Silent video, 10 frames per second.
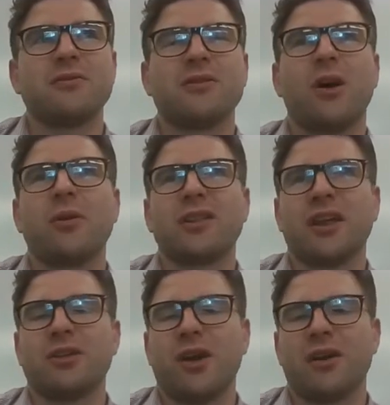knowing
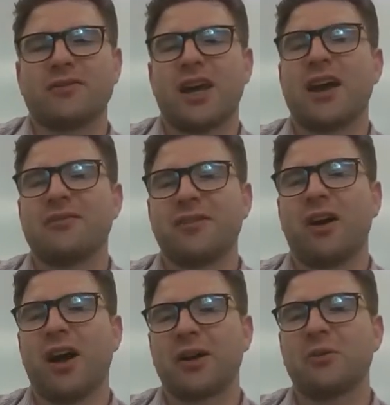that you have to have a
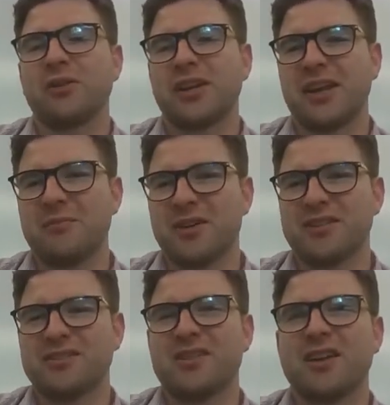high quality
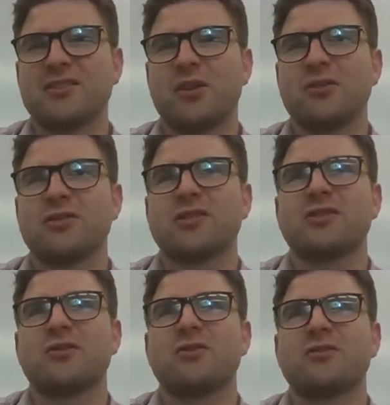image, then don't
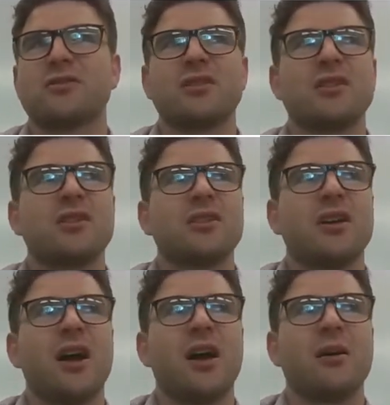just use,
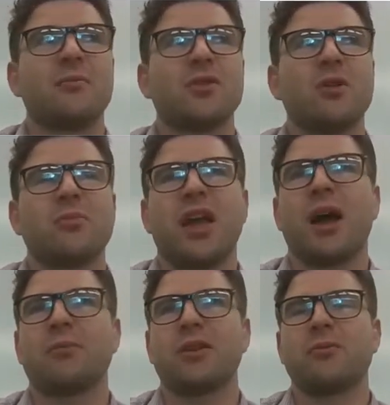don't be
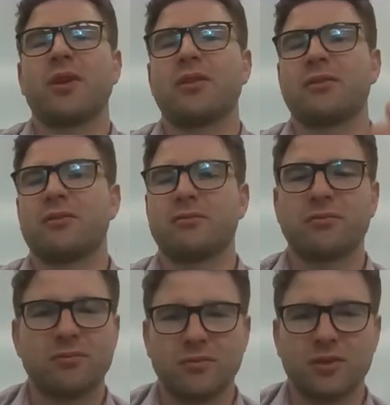happy with
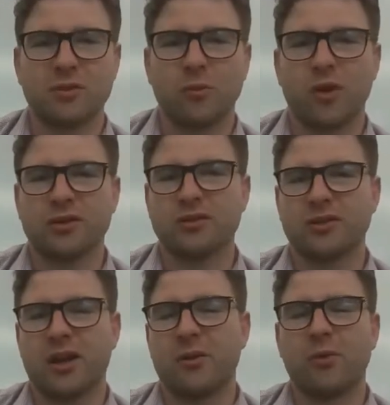the worst,
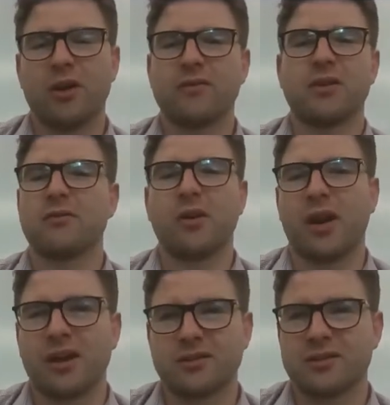whatever you've
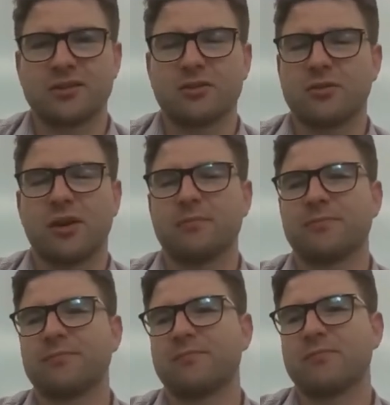got access to.
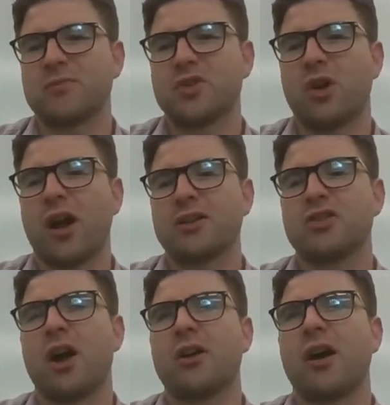
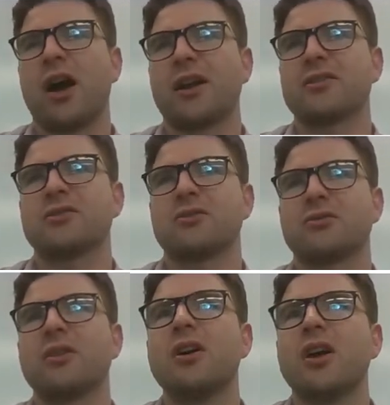Try your hardest
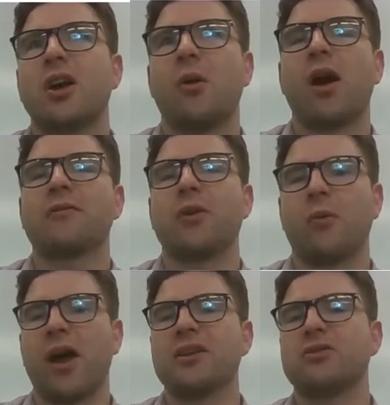to go out of your
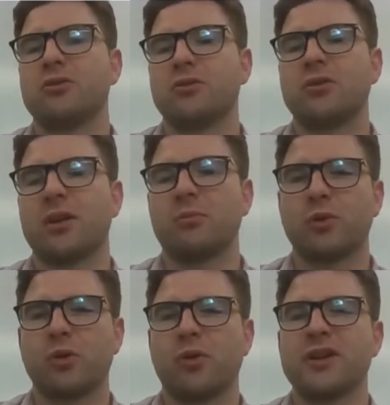way to
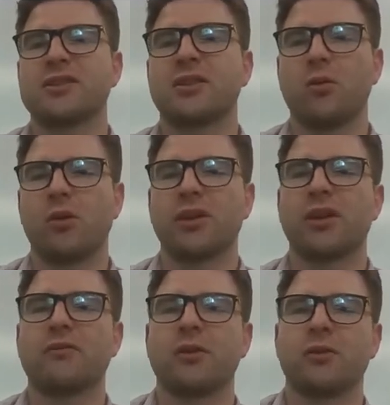increase the
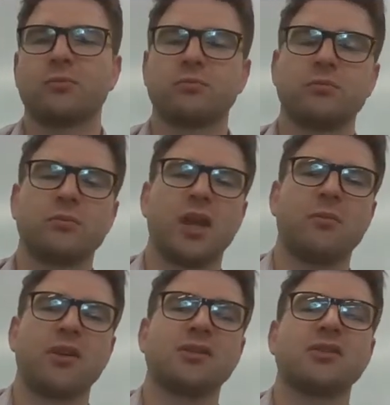quality of your
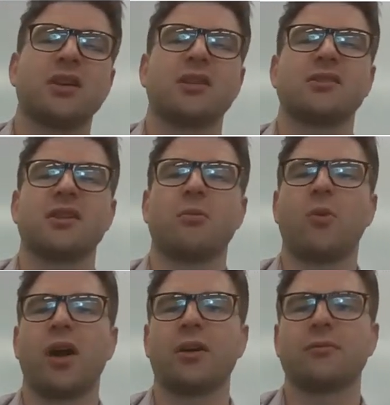image in some
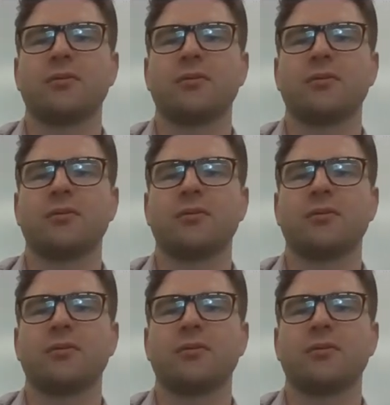way.